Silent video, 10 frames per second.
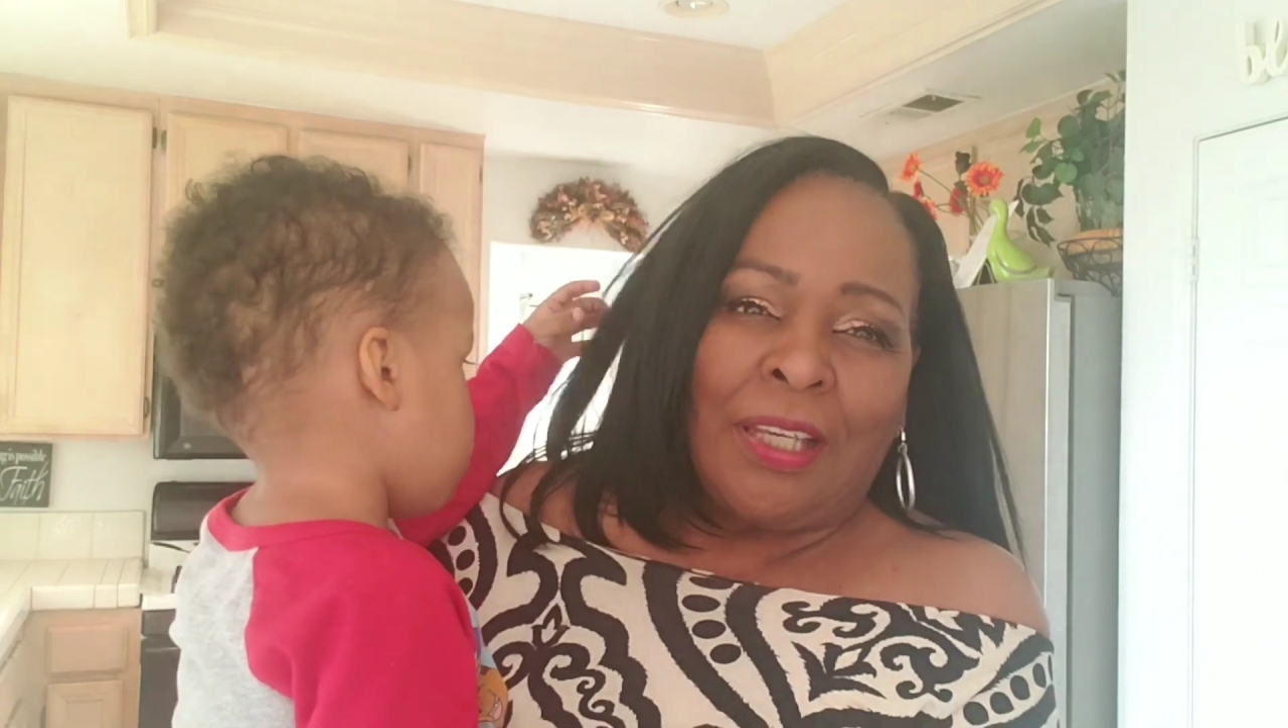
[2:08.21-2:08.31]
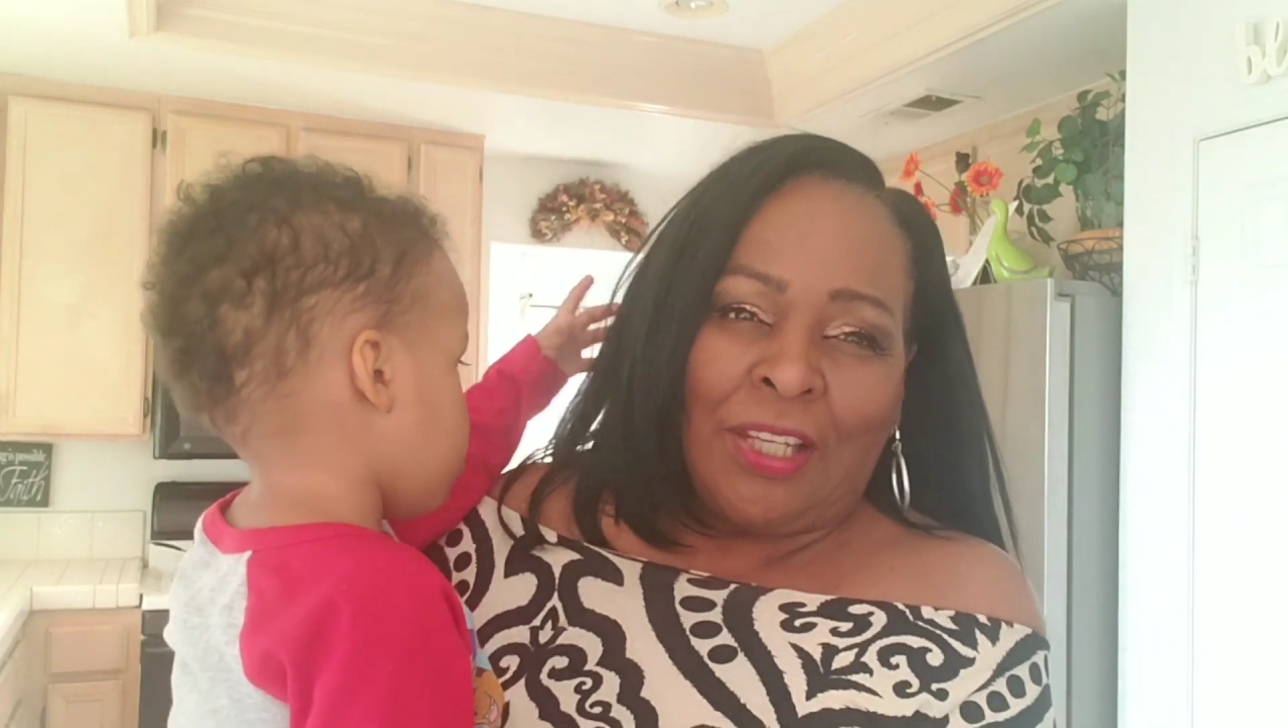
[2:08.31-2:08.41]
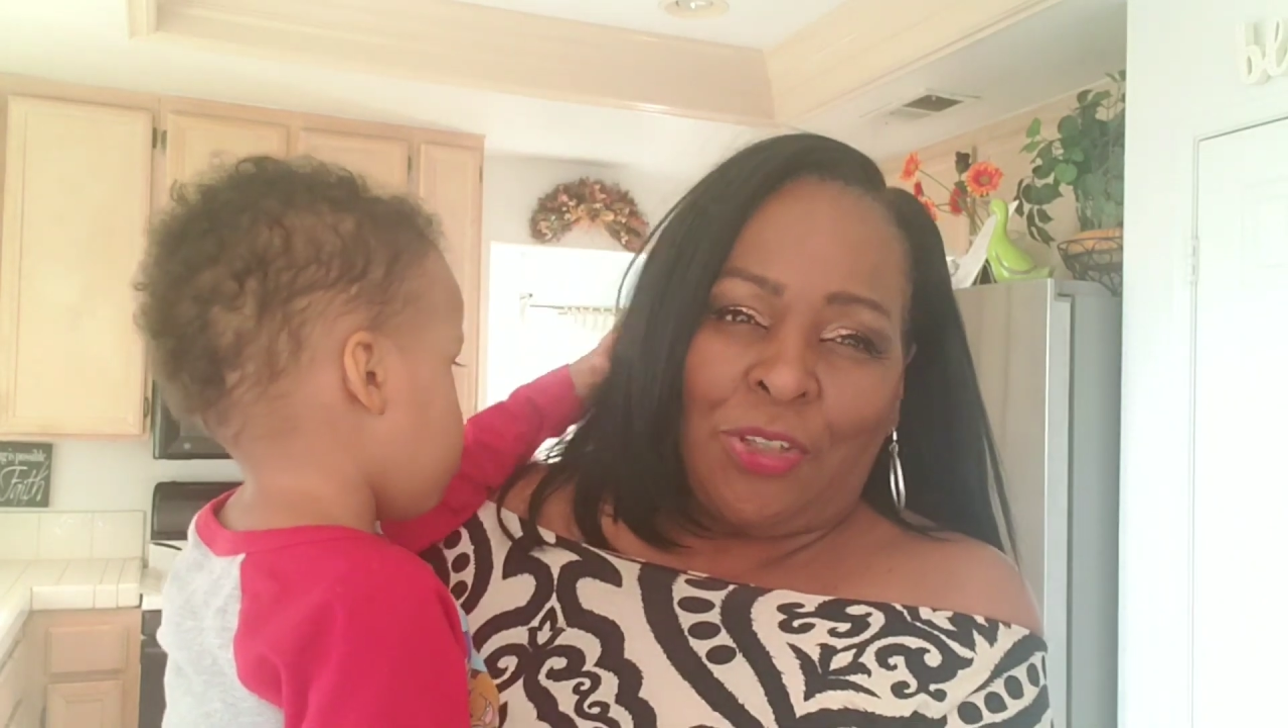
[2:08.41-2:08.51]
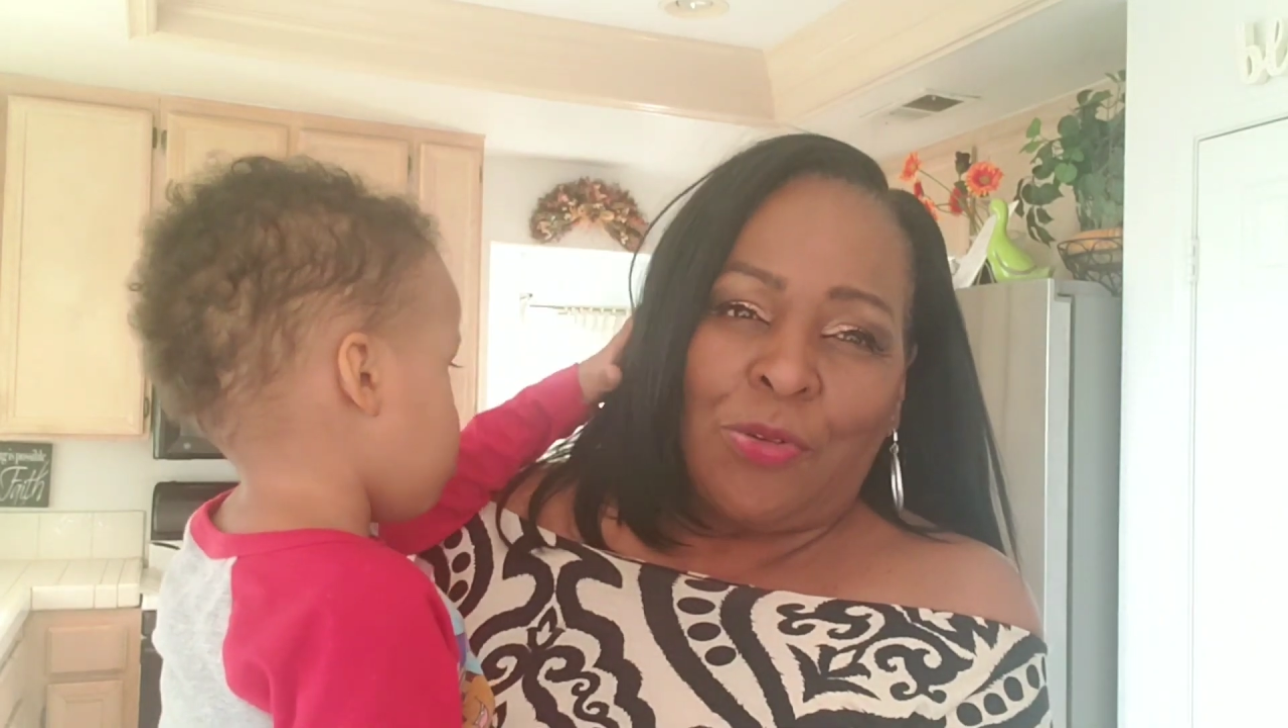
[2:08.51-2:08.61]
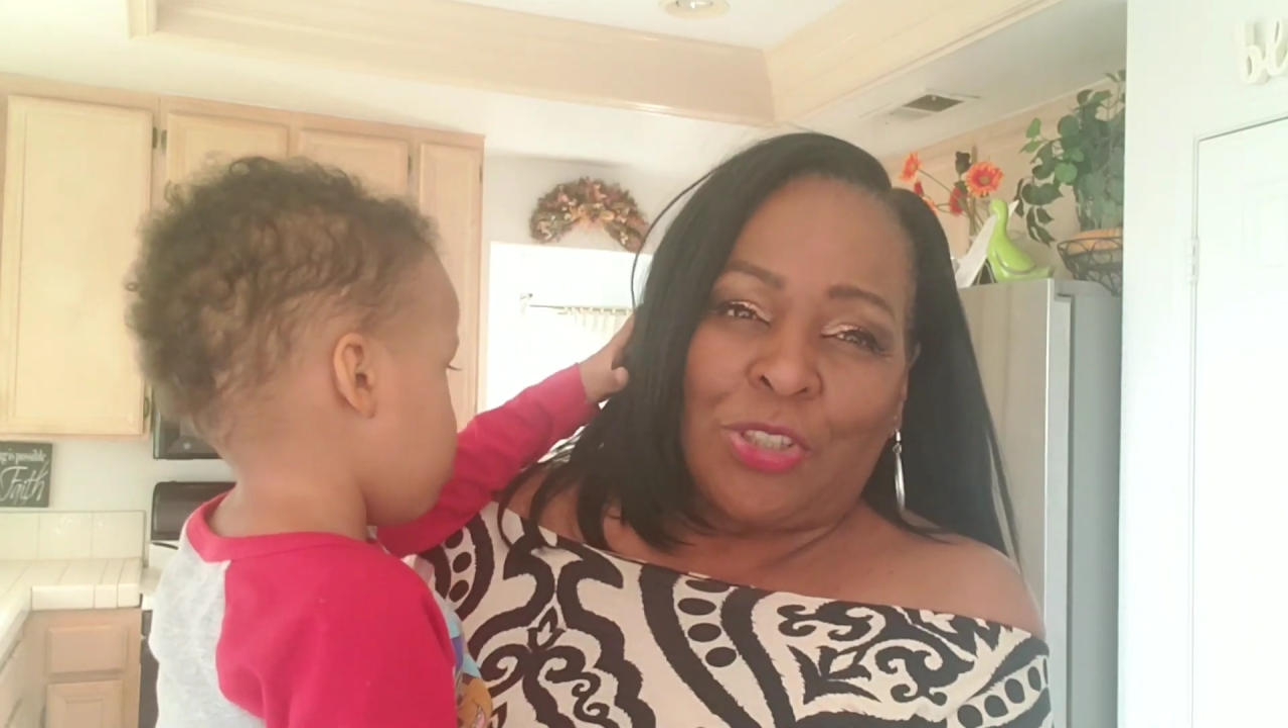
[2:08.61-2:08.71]

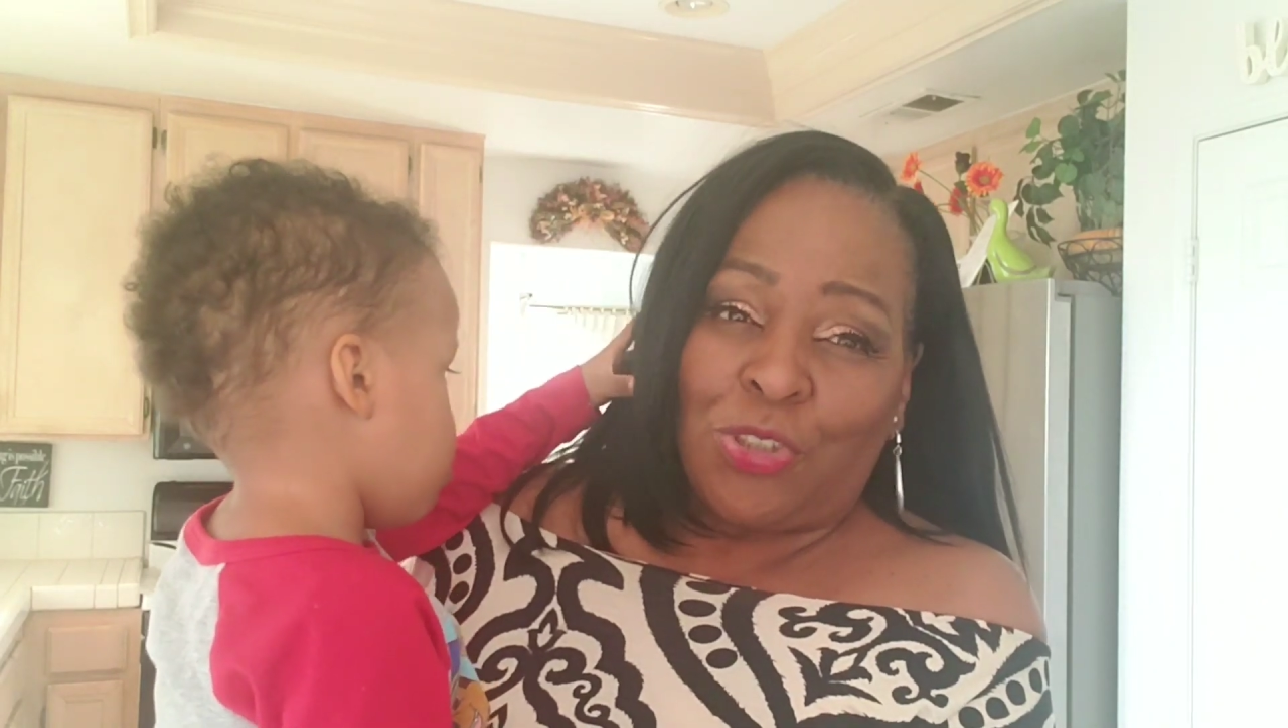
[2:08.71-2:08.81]
and you're